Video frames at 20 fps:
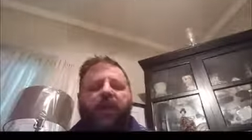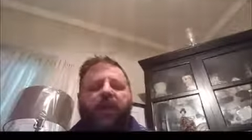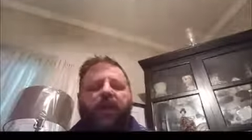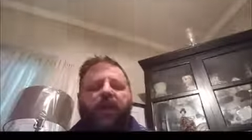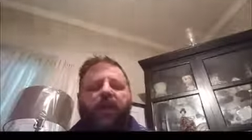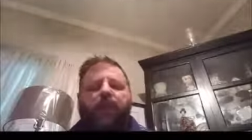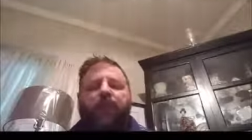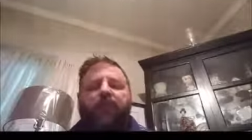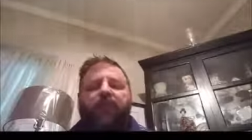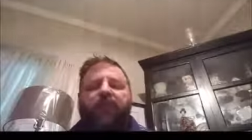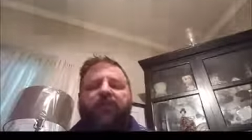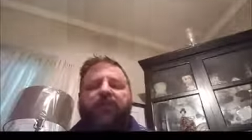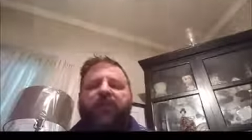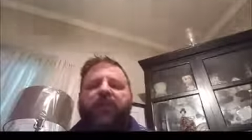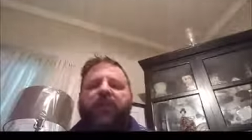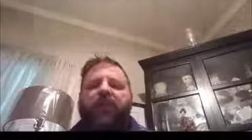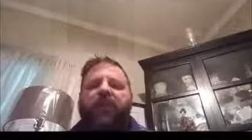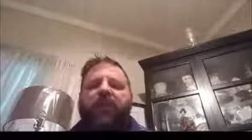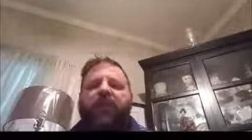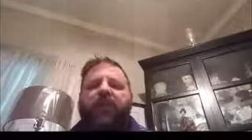I want to
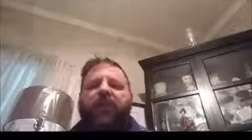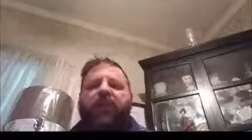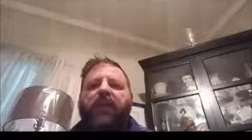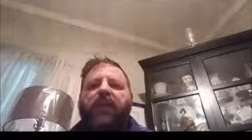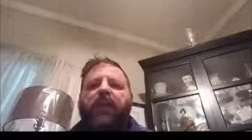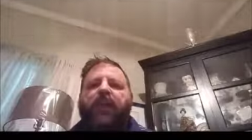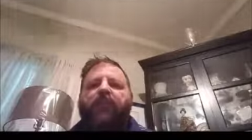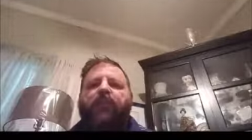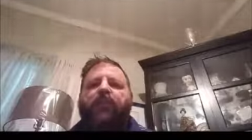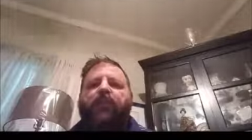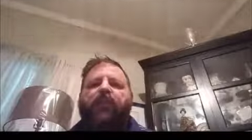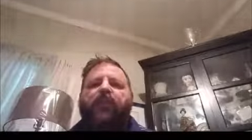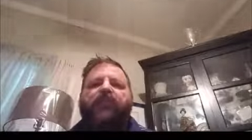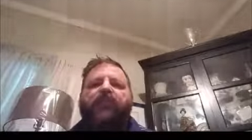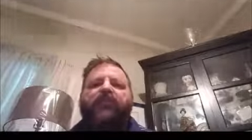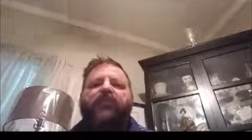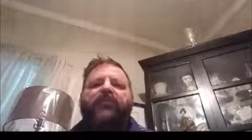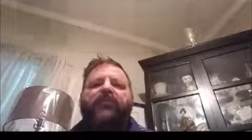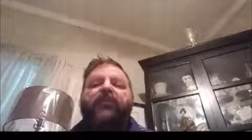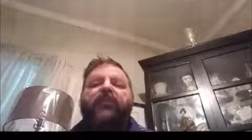say, you
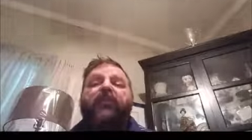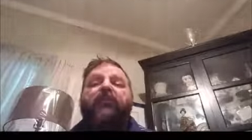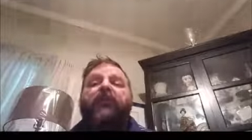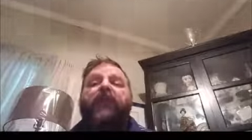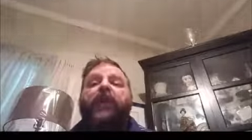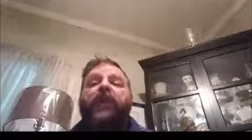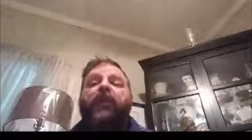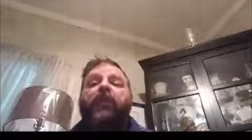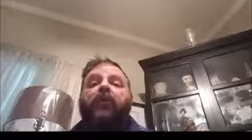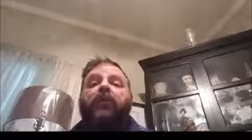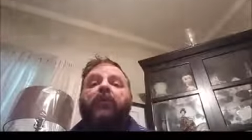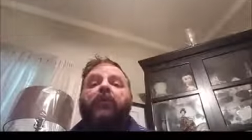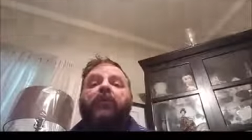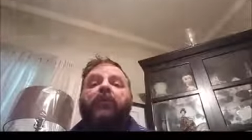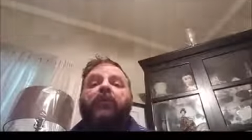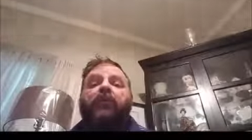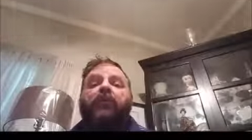want to figure out